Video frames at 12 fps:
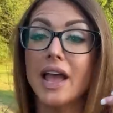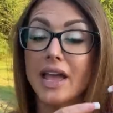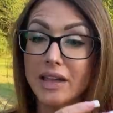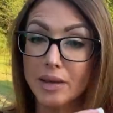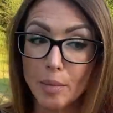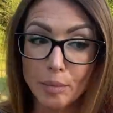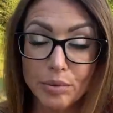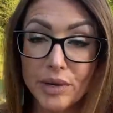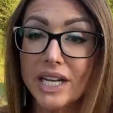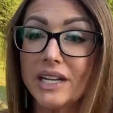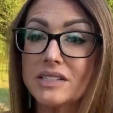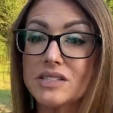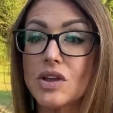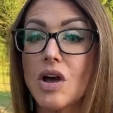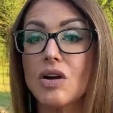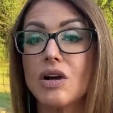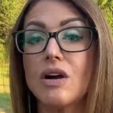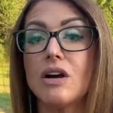a breeding
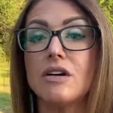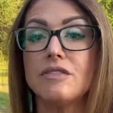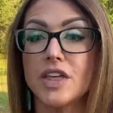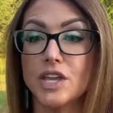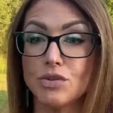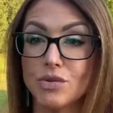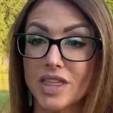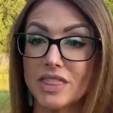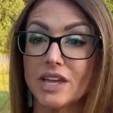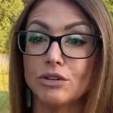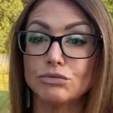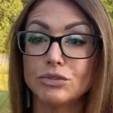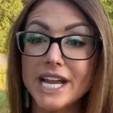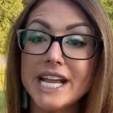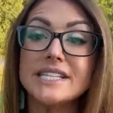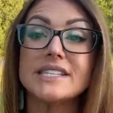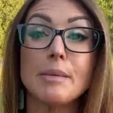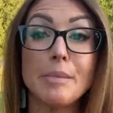stock of that you can then
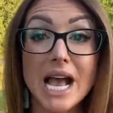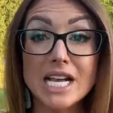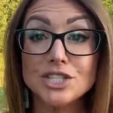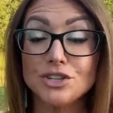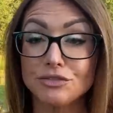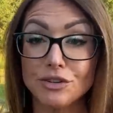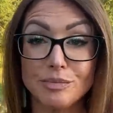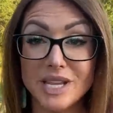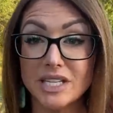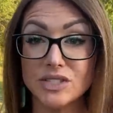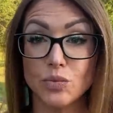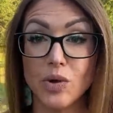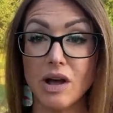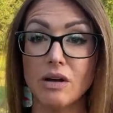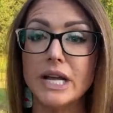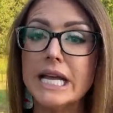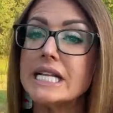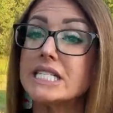raise and pasture for meat as well.